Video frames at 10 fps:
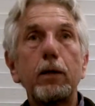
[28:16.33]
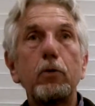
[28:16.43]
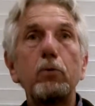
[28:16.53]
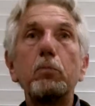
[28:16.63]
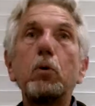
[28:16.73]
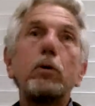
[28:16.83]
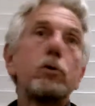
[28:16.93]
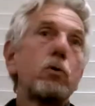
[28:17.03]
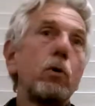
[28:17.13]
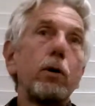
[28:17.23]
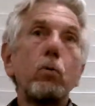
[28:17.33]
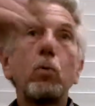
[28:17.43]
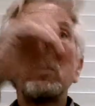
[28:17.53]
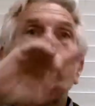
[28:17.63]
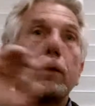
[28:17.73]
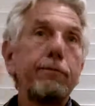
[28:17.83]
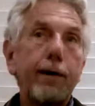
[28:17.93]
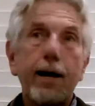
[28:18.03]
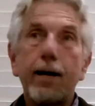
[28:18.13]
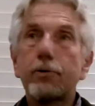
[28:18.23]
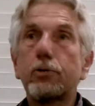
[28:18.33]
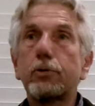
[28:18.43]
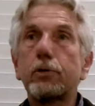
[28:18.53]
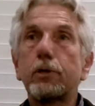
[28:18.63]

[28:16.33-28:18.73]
The moon is going really fast.